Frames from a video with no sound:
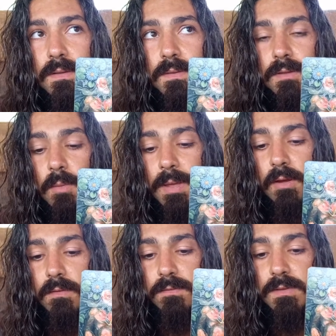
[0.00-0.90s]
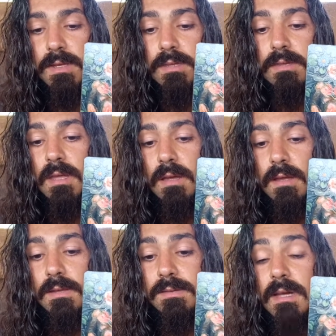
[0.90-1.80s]
topic of the
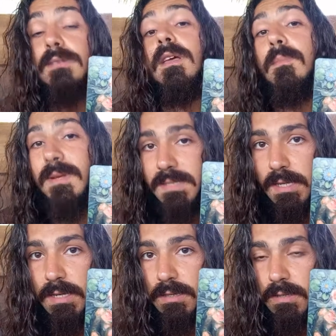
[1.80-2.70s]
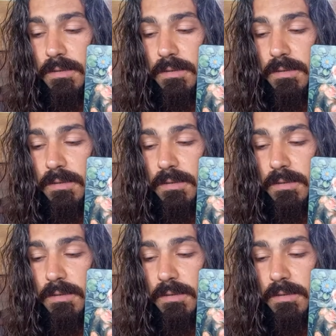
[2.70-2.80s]
toxic masculinity,